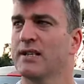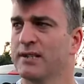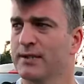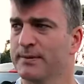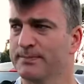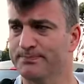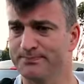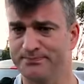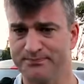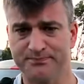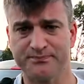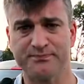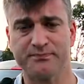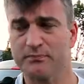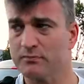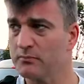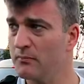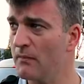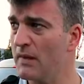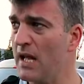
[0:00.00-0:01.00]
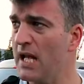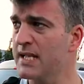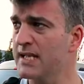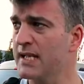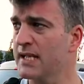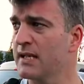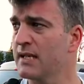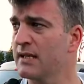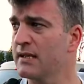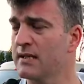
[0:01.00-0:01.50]
I
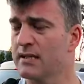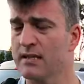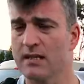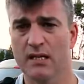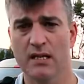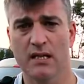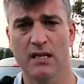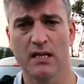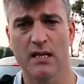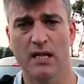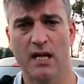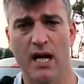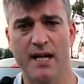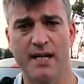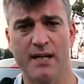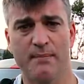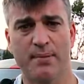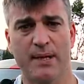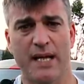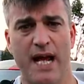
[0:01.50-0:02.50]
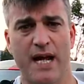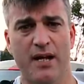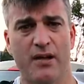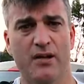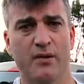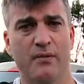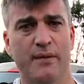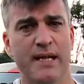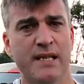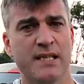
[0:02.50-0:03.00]
didn't plan on
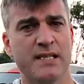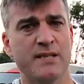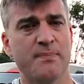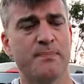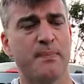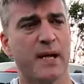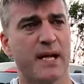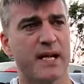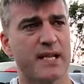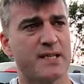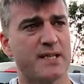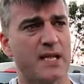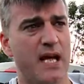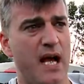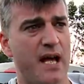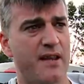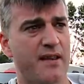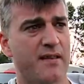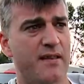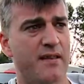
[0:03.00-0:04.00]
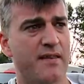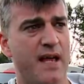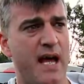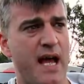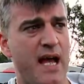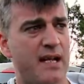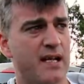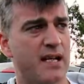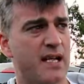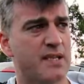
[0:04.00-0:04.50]
the wind, but other than
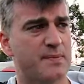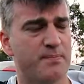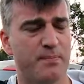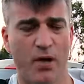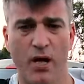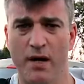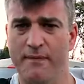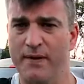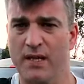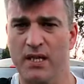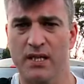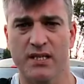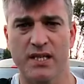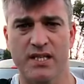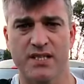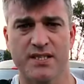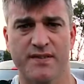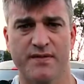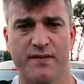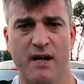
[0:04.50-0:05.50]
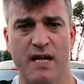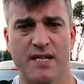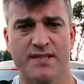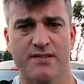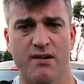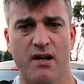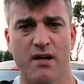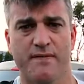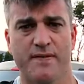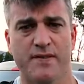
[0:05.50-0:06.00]
that, it's perfect conditions for
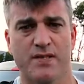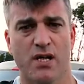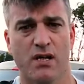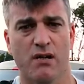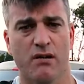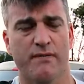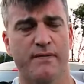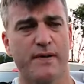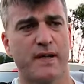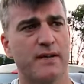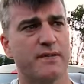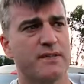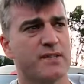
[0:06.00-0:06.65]
astrophotography.